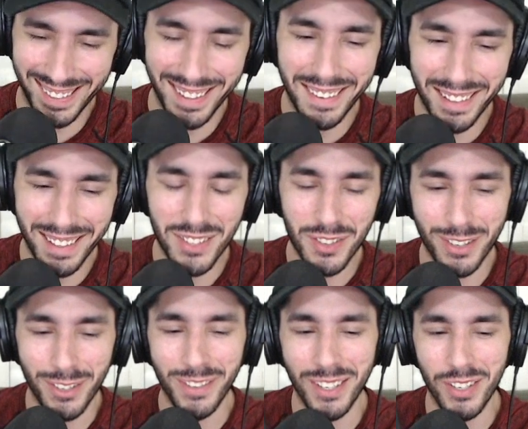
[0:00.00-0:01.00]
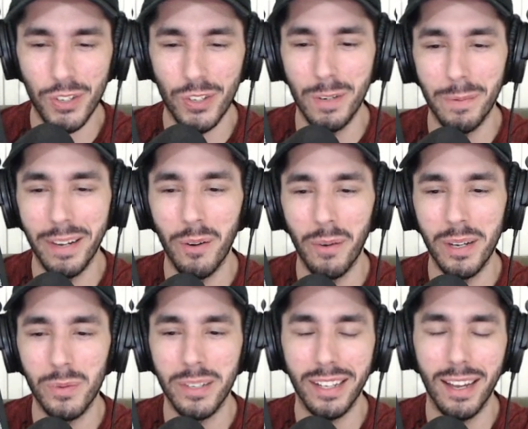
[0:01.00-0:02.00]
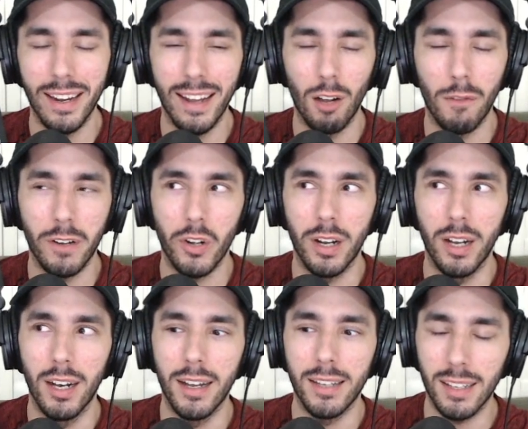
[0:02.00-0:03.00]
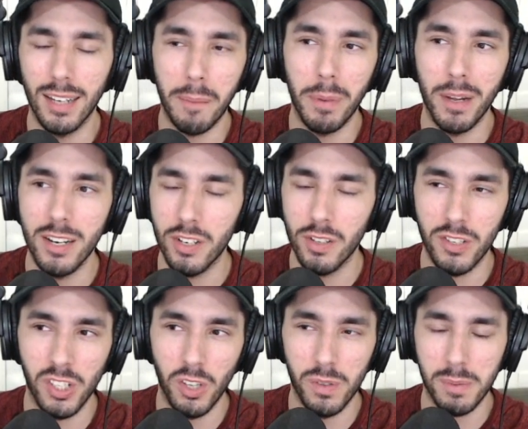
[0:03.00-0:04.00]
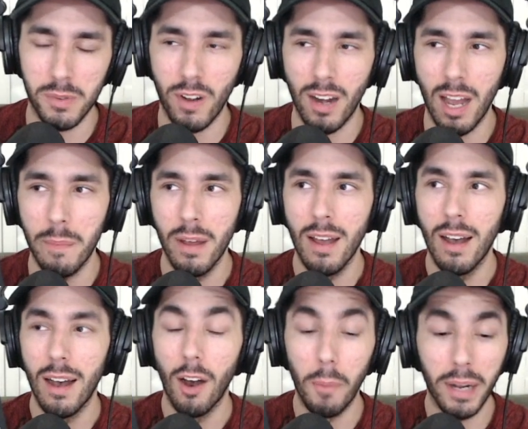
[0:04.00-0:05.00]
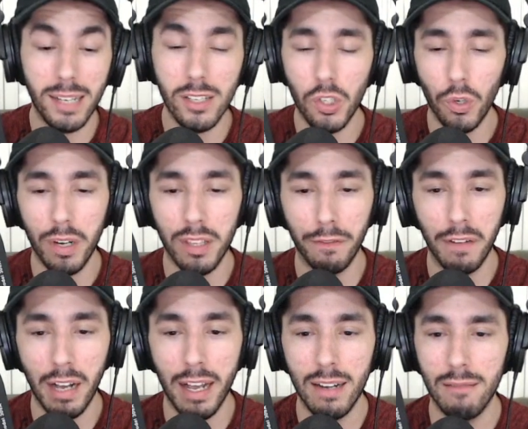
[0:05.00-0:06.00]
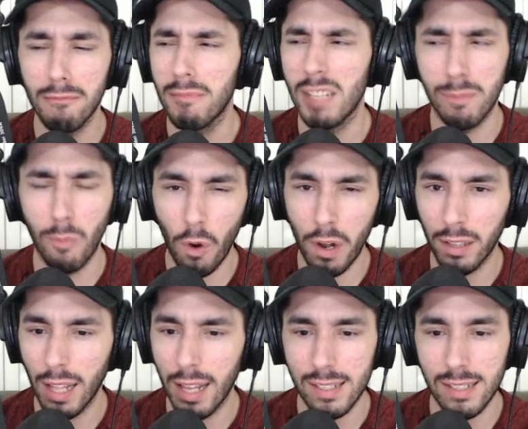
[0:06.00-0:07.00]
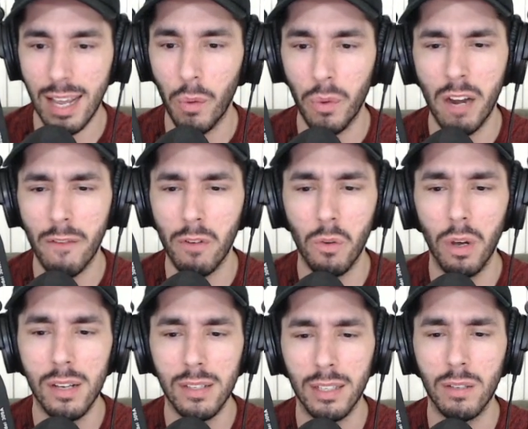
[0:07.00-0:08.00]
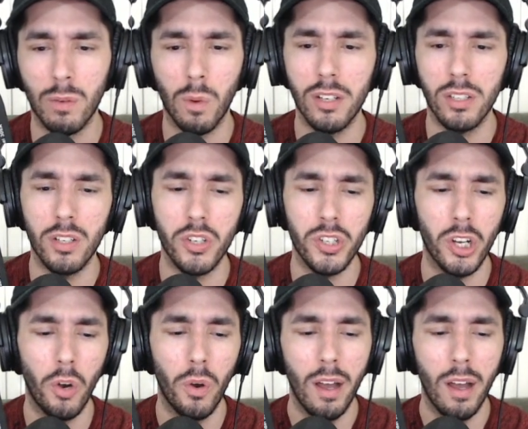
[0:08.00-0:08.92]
That's true. That's true. But anyways, we're going to head out of here. Hit the like button, share the show, subscribe. I hope you guys enjoyed the fight this morning, last night, whenever it was that you're watching the show.